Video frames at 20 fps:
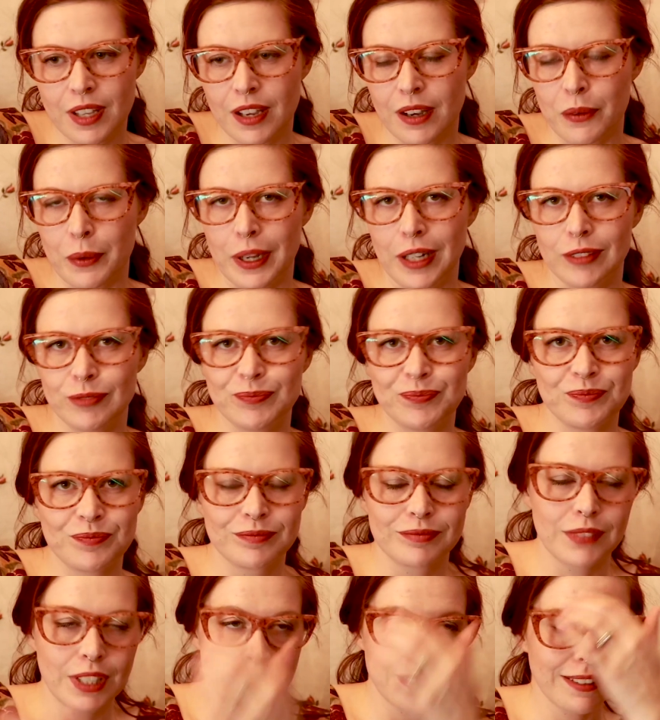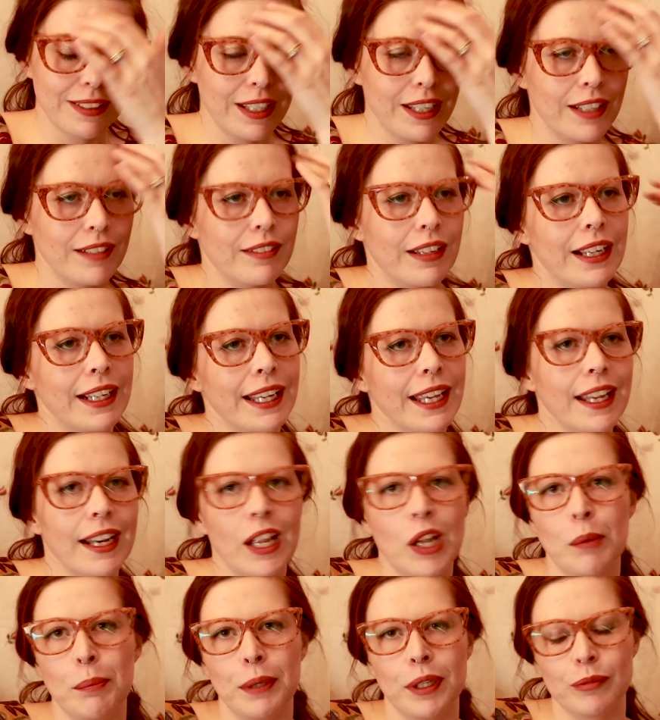Oh well, I can't
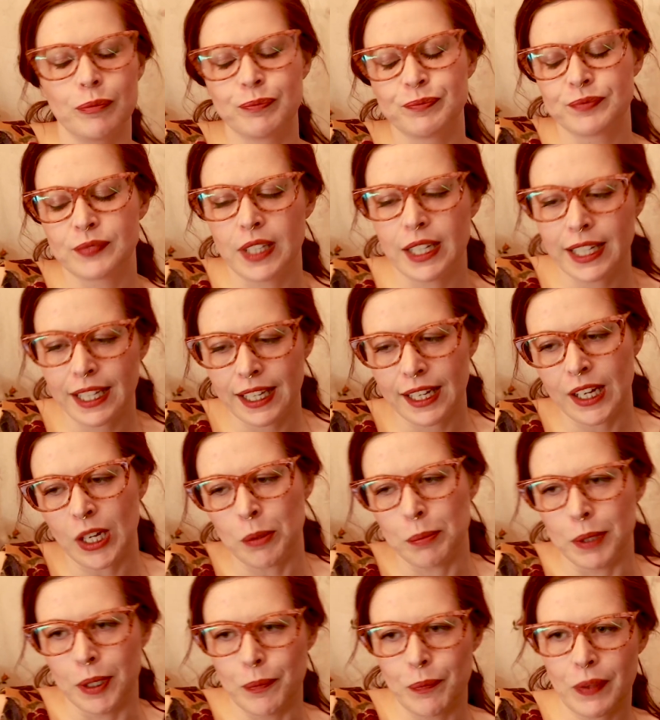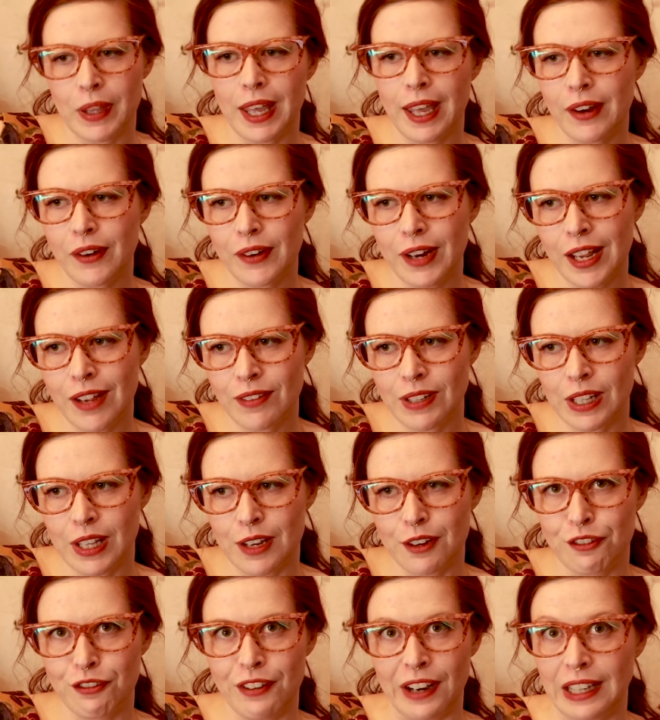help it. I can't help it. I don't have a
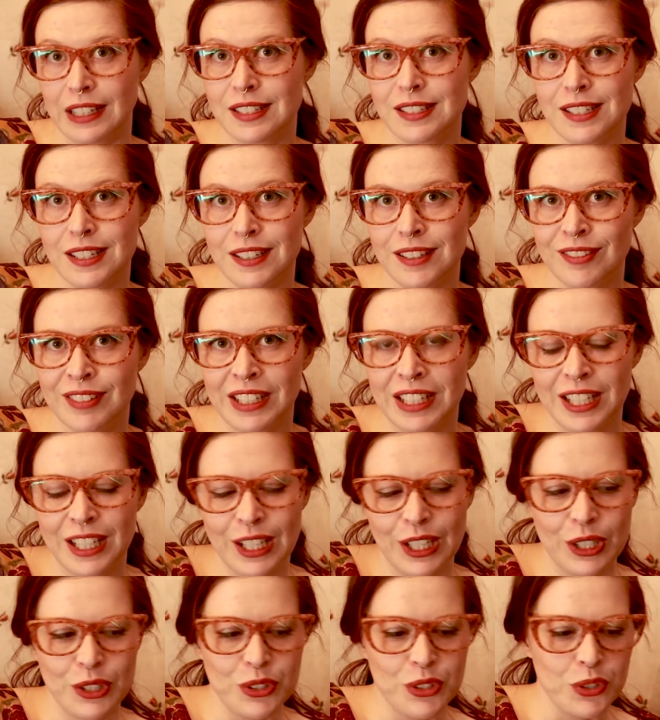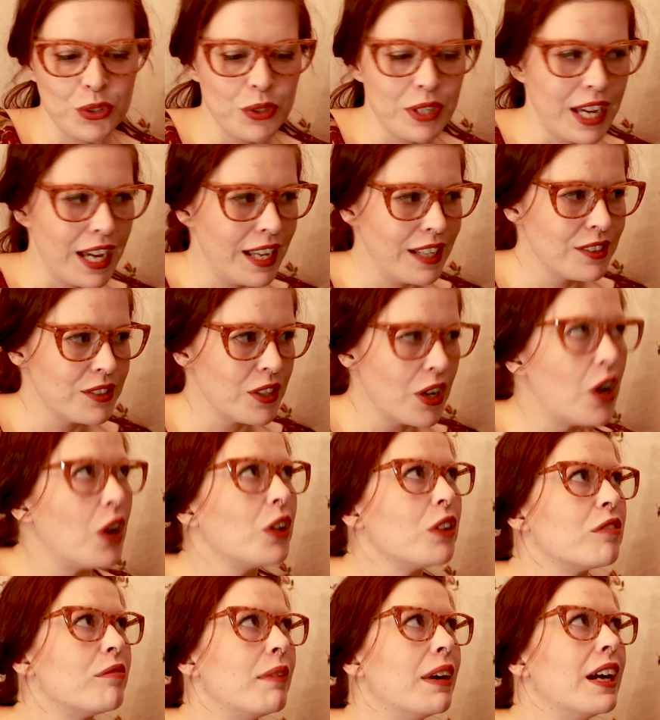lot of fancy doodads.
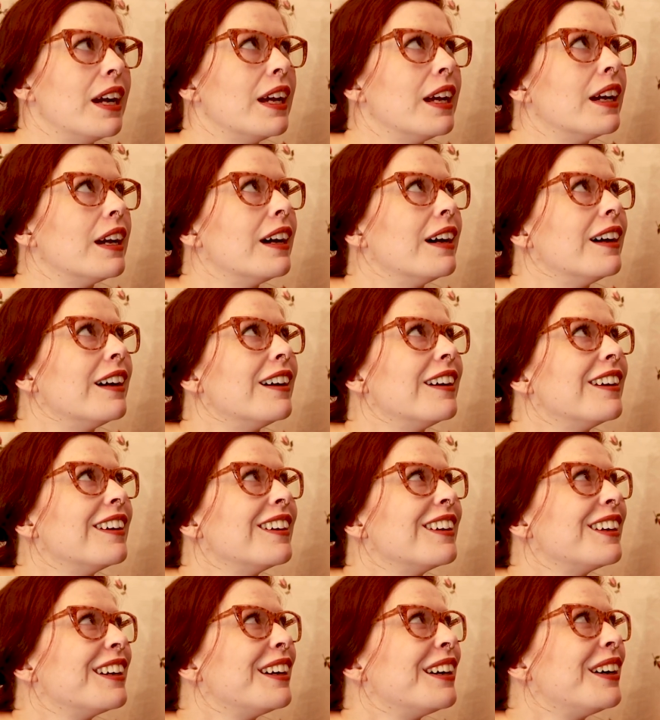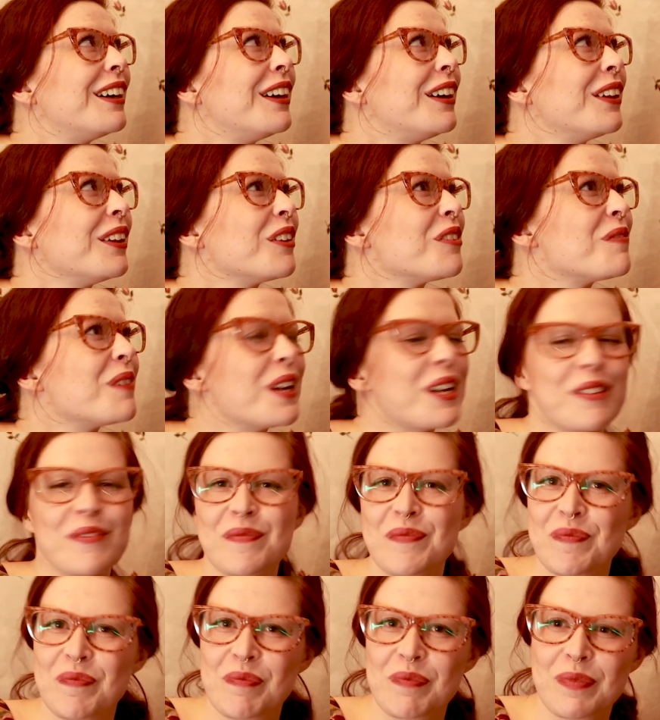All of my
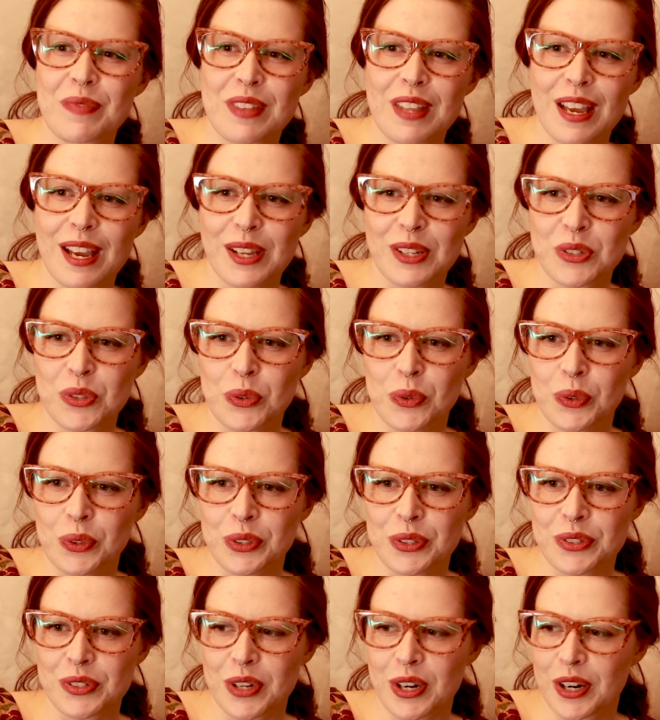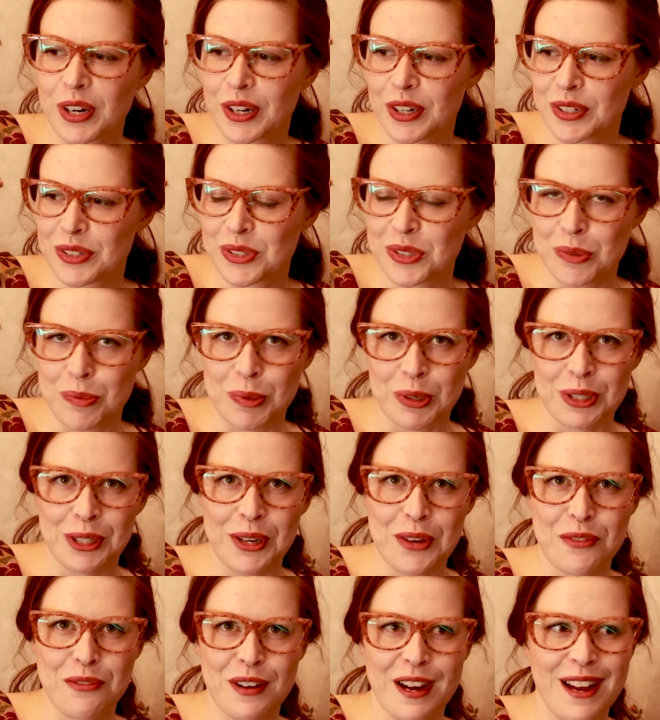tools are super
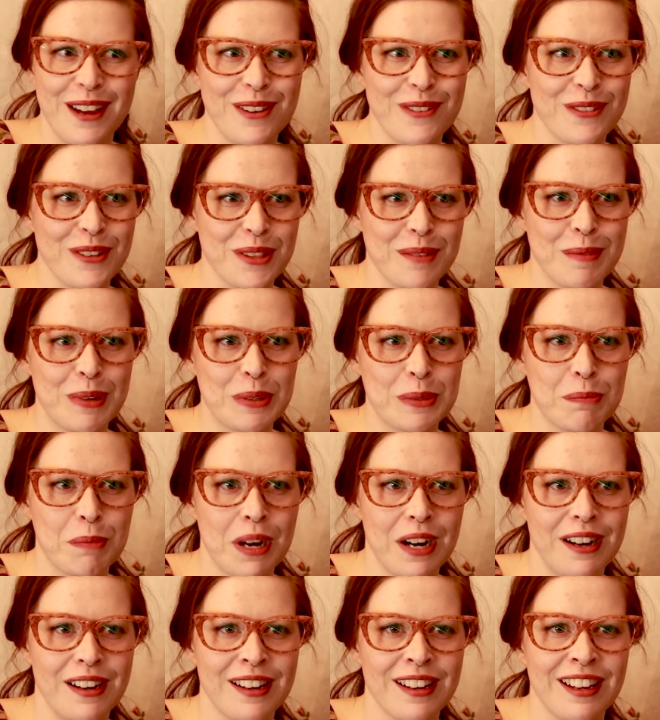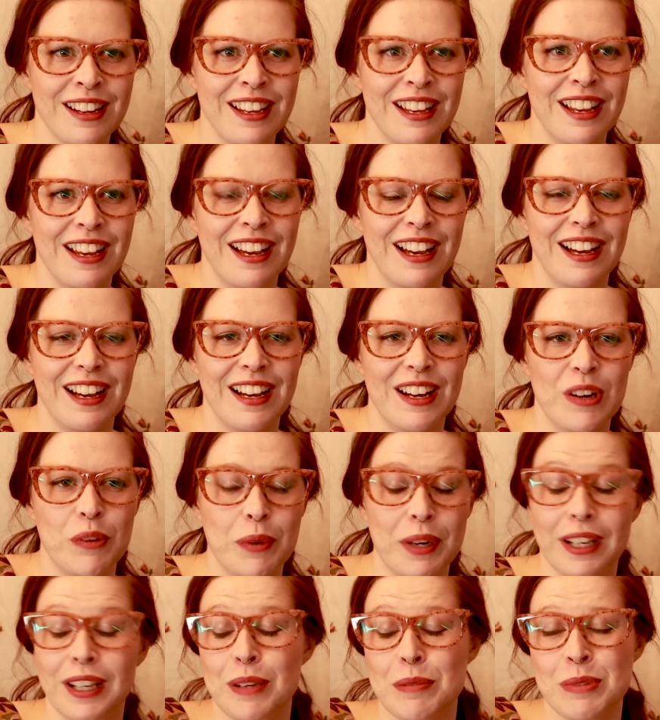lo-fi for the most part,
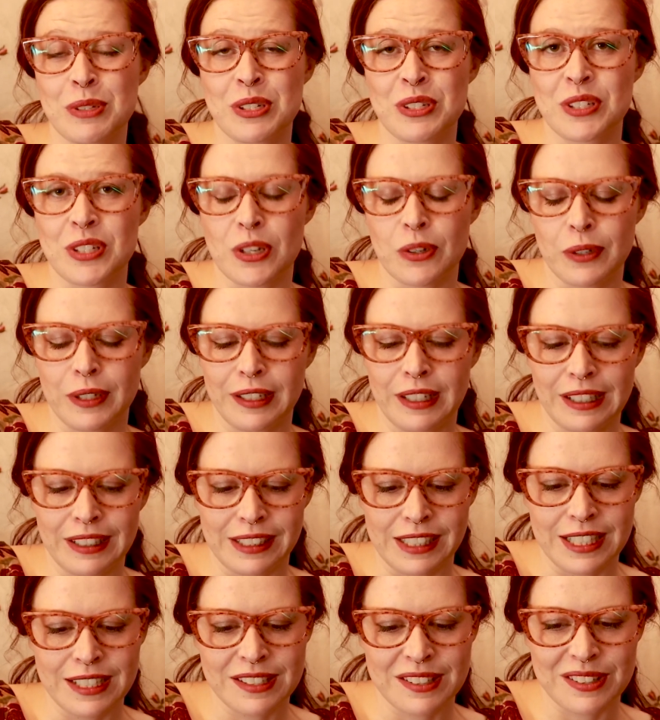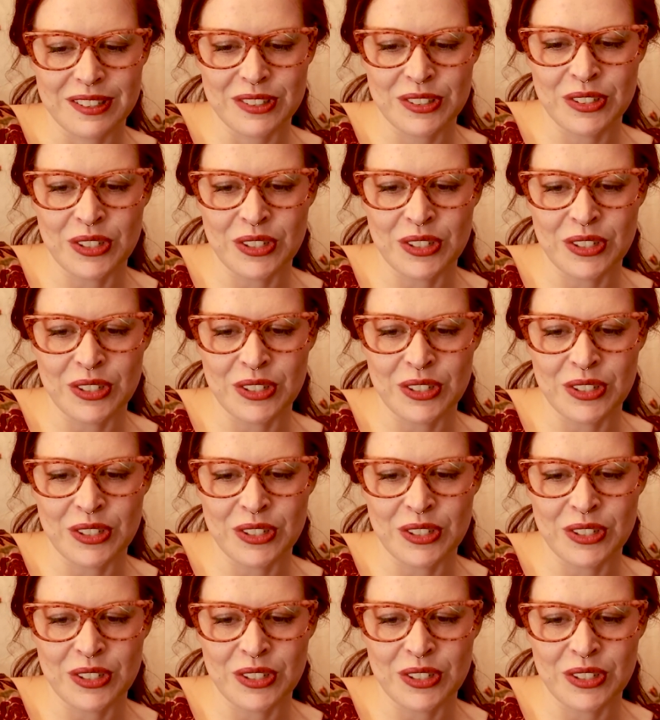when it comes to sewing at least.